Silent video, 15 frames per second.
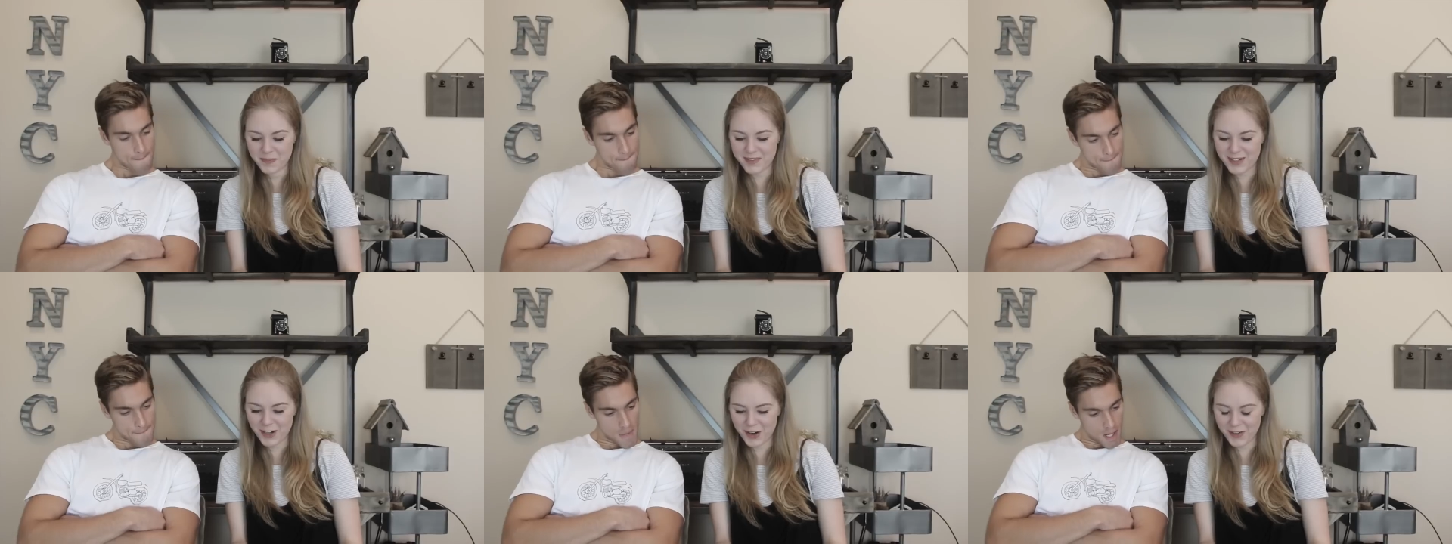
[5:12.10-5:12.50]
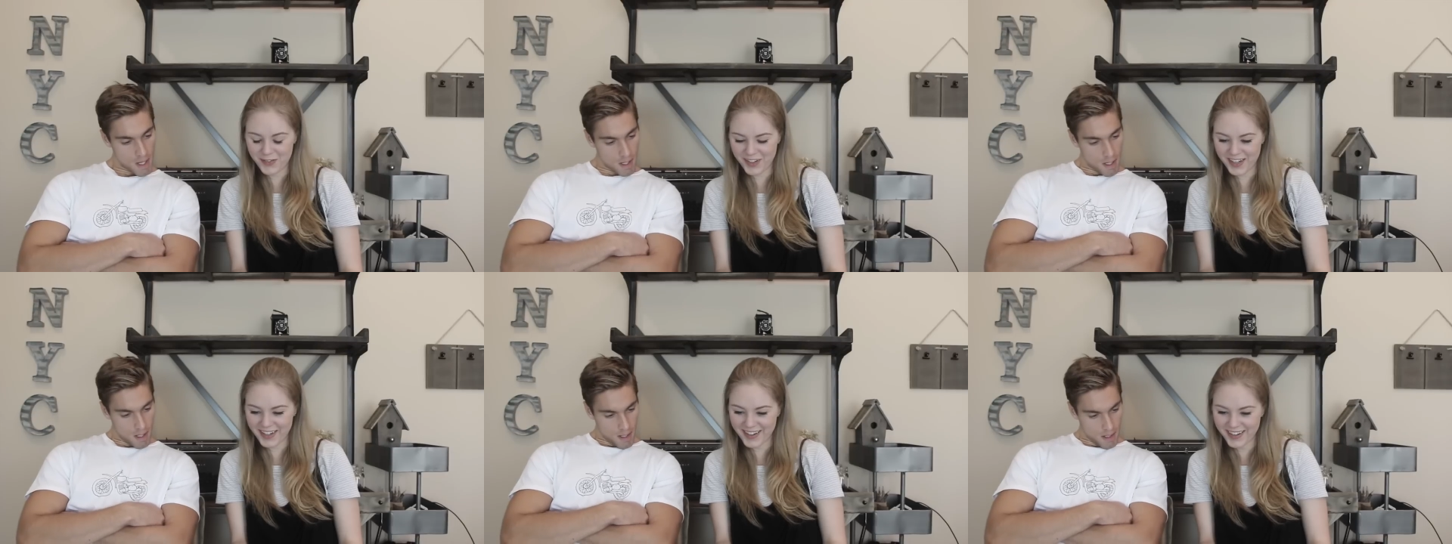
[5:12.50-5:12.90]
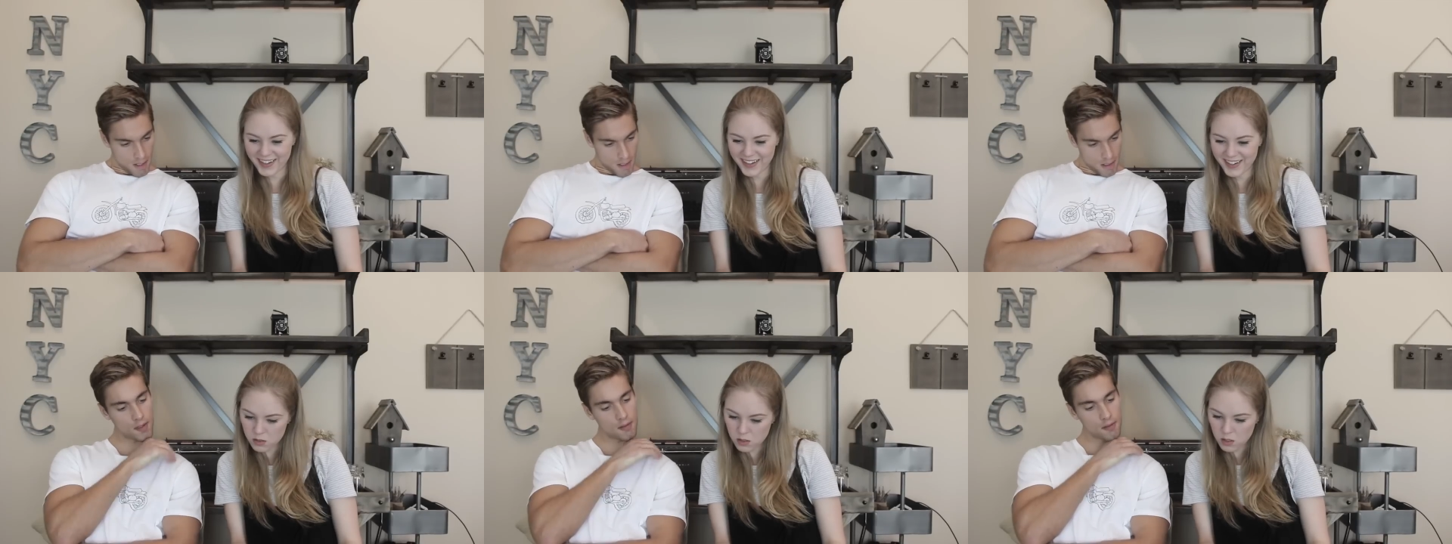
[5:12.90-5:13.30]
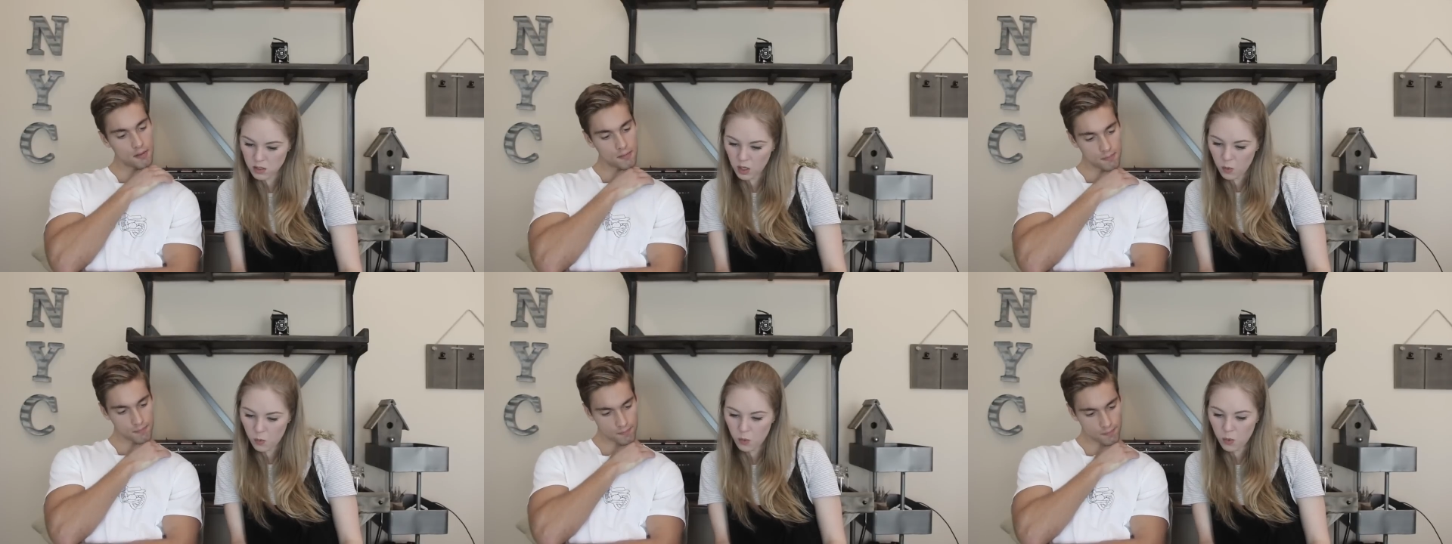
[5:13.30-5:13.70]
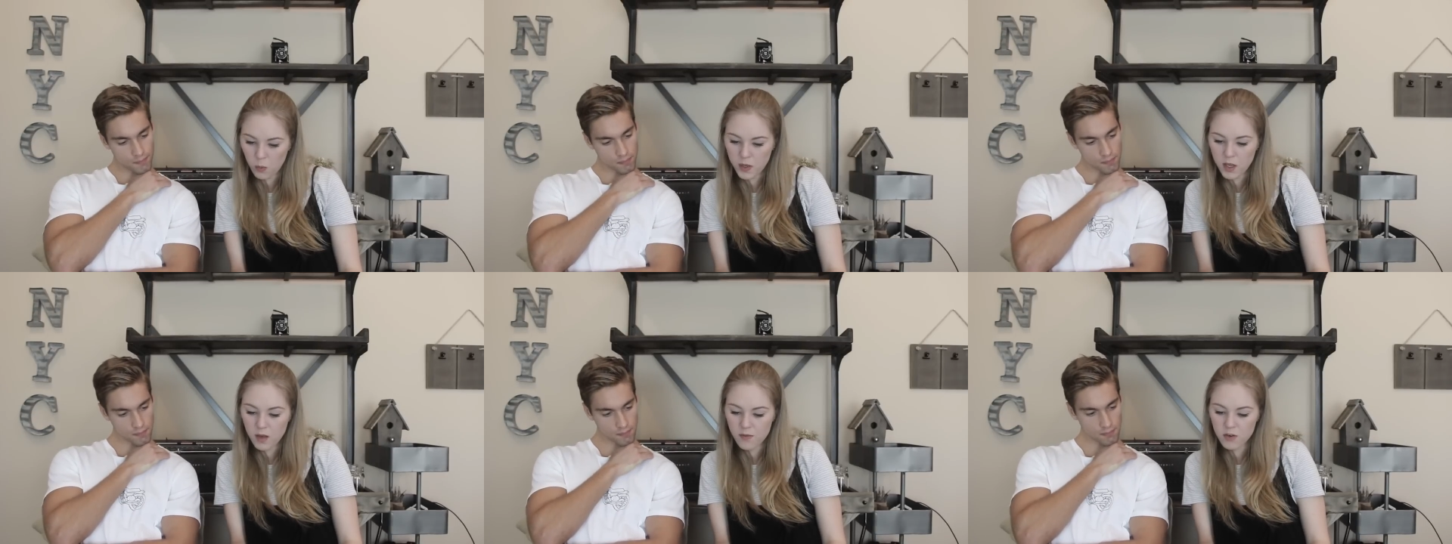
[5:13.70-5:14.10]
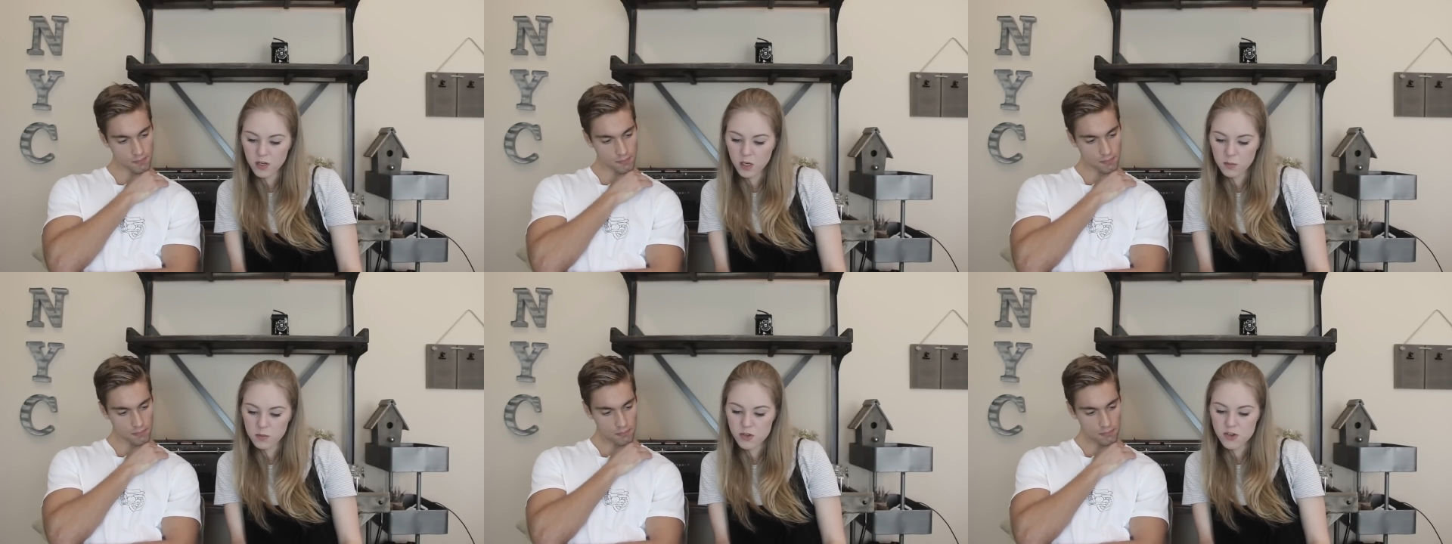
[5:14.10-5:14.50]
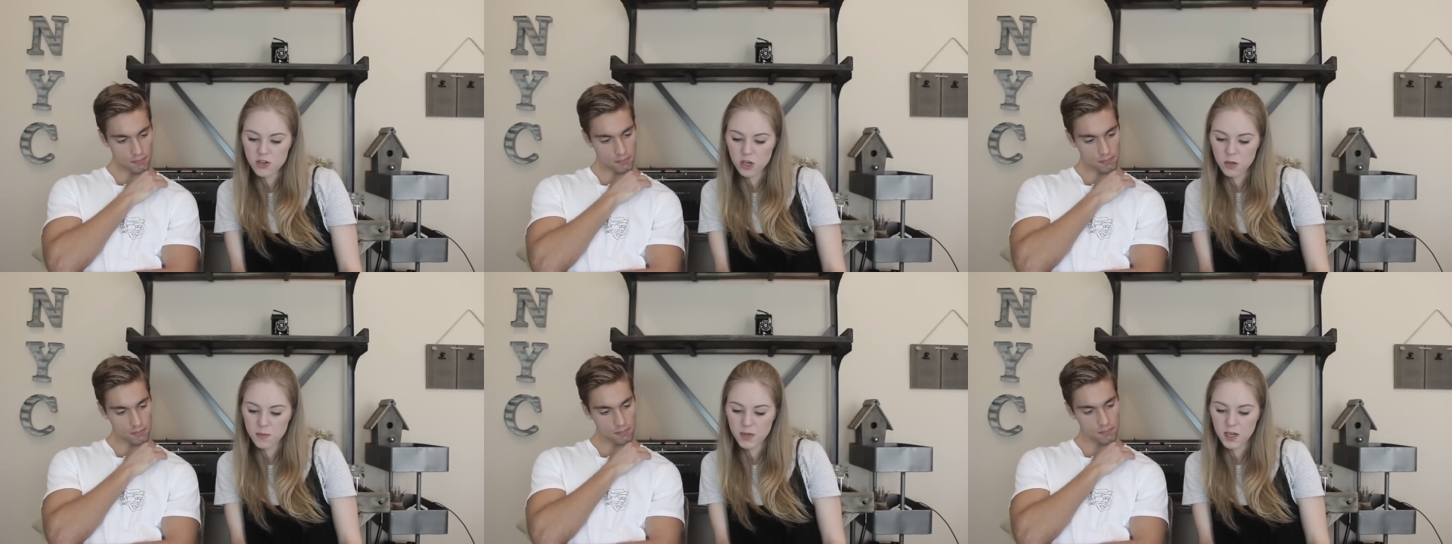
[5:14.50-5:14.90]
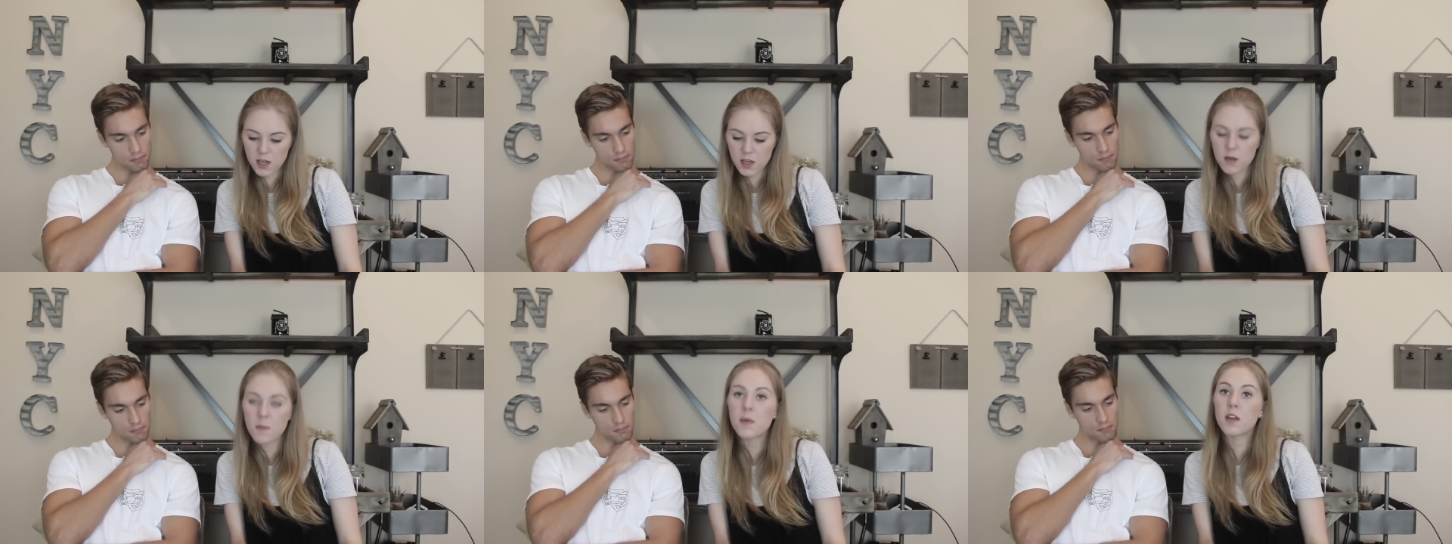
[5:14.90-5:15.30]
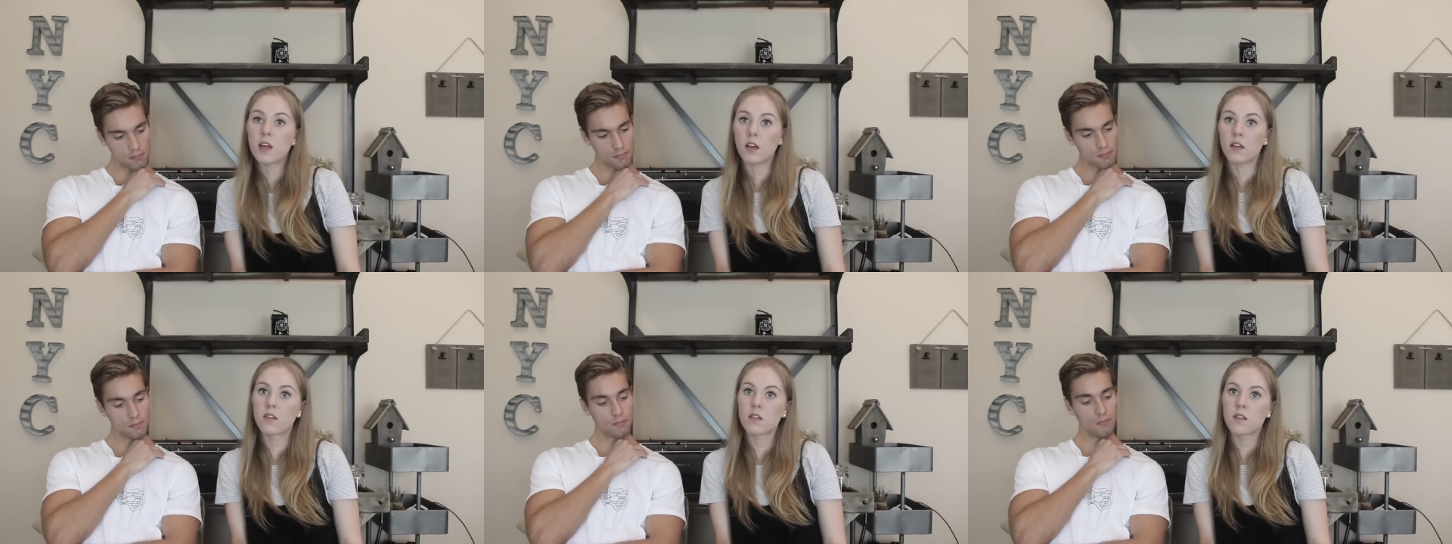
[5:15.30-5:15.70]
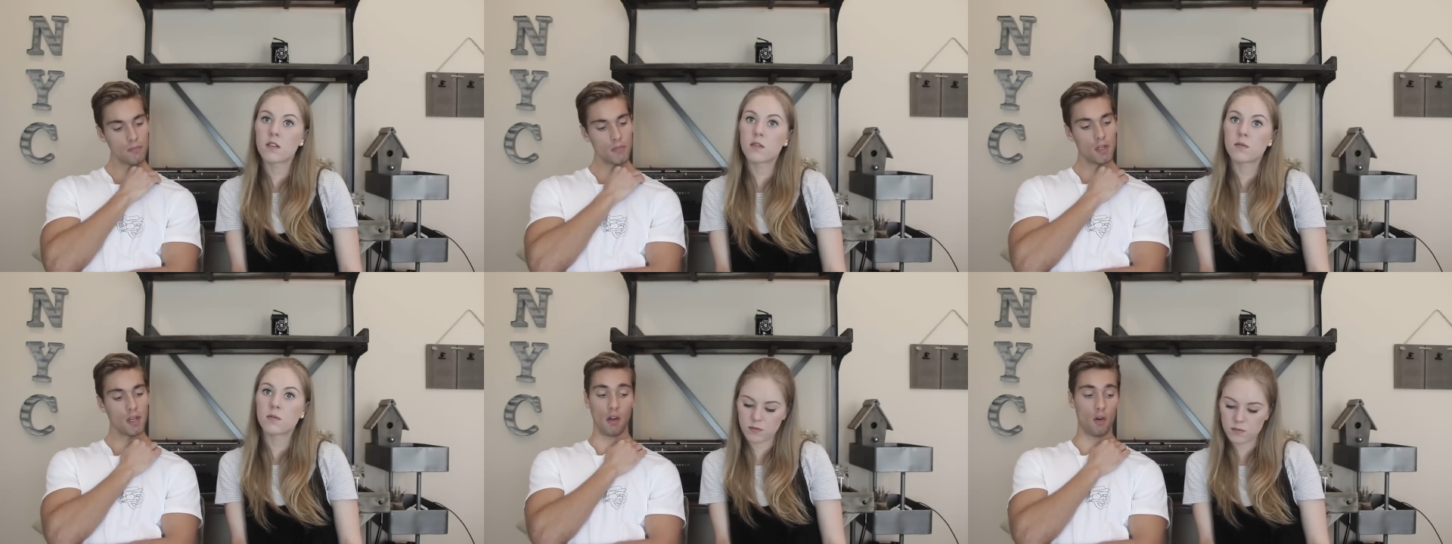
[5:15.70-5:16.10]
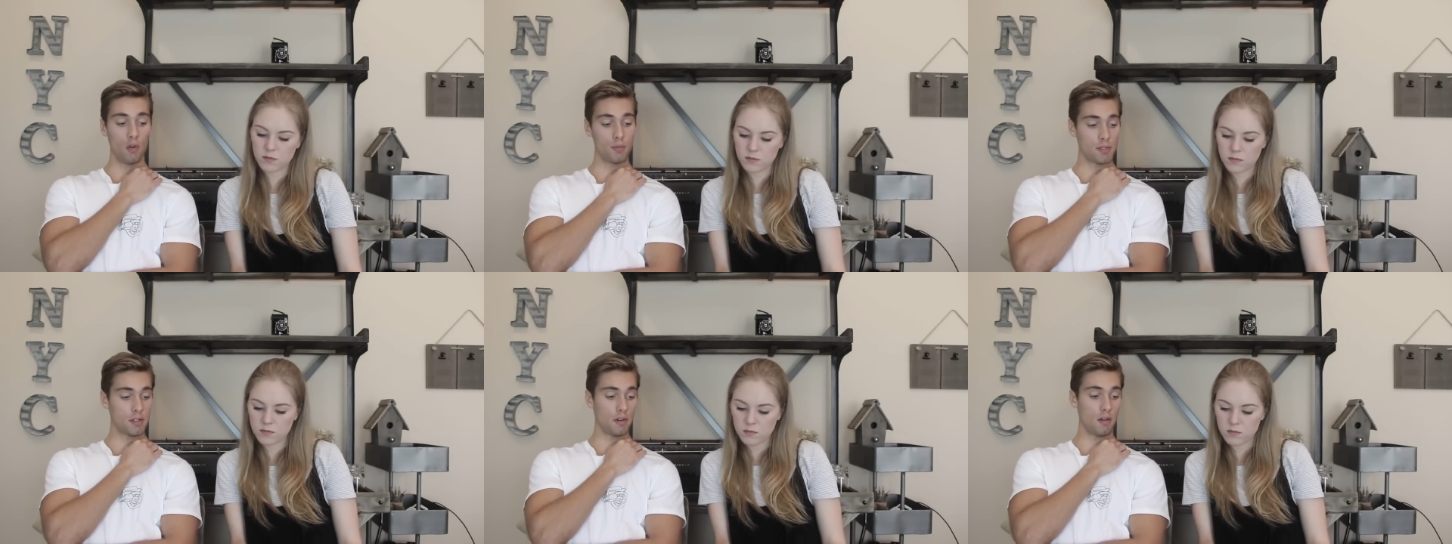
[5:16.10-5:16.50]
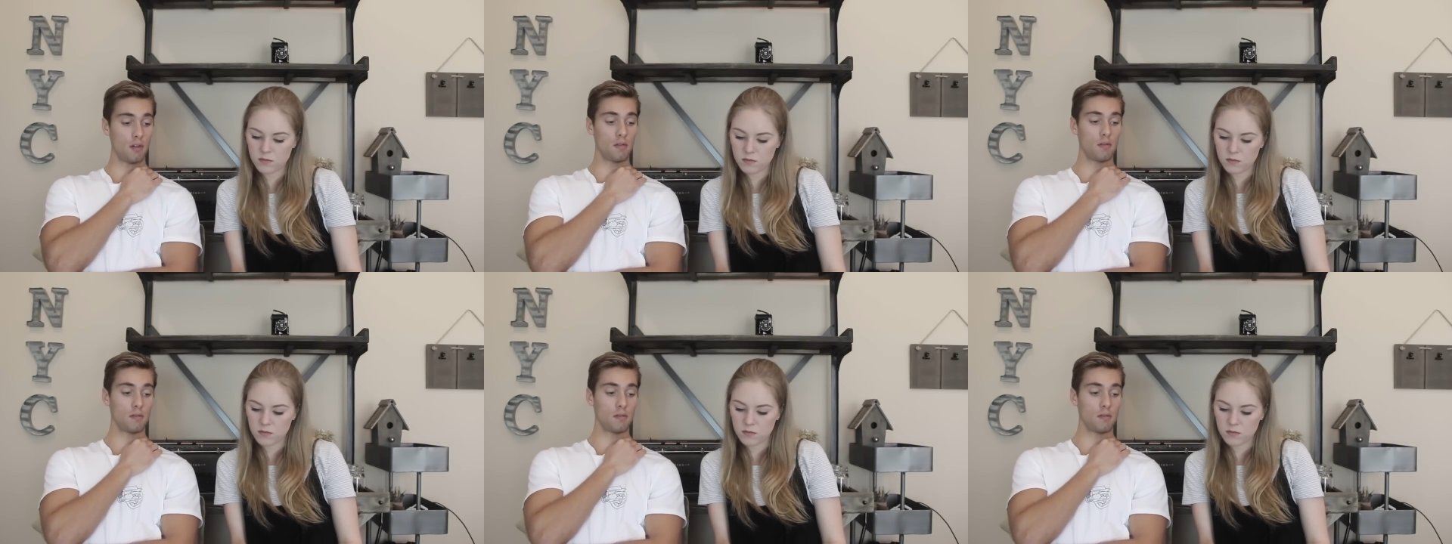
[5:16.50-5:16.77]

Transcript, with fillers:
Speaker 1: I'm starving. Will we ever come to Germany? Yes. I hope so.